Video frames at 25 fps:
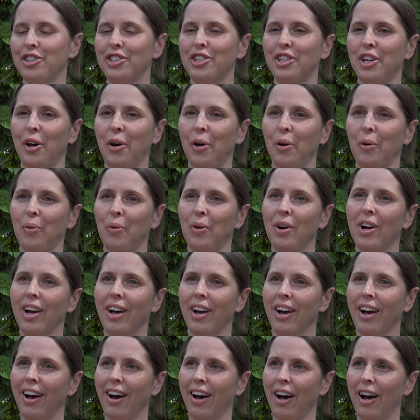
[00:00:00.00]
So
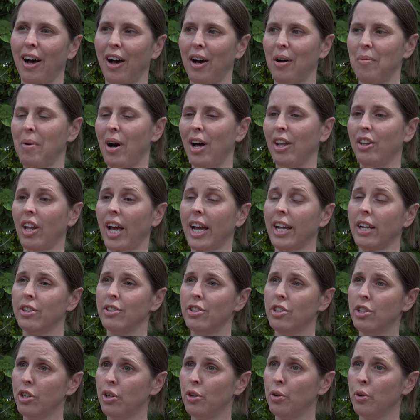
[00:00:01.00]
um, unlike a
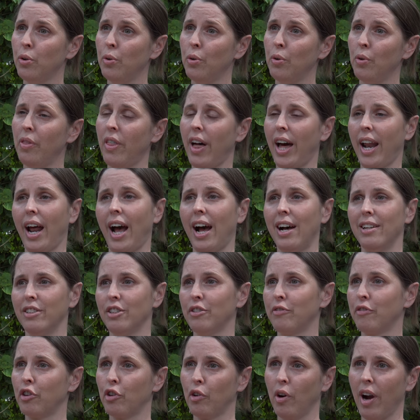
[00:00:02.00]
zoo that
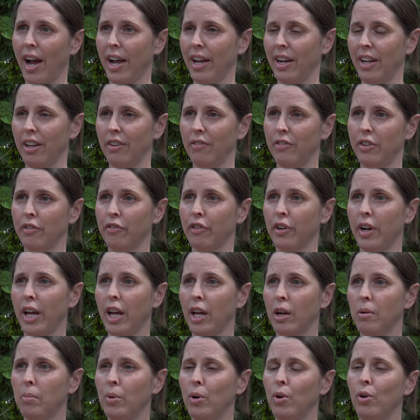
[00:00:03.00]
has a variety of different
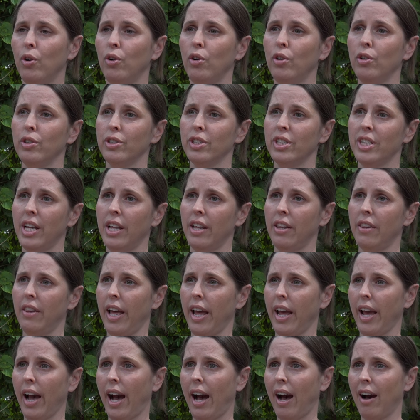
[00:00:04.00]
animals and
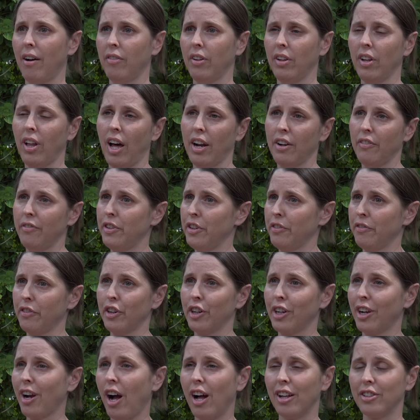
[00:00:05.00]
they have a lot of
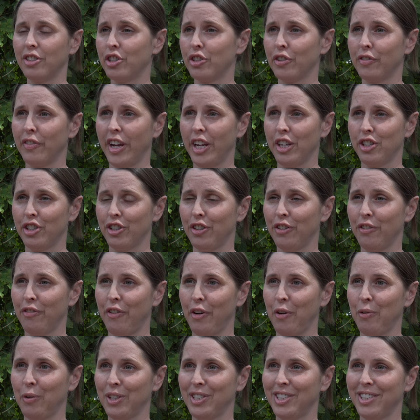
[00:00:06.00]
different conservation
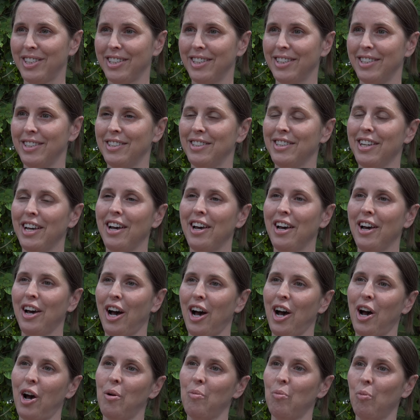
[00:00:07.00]
focuses,
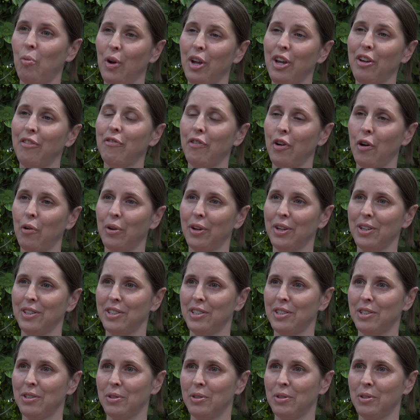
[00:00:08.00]
um, we focus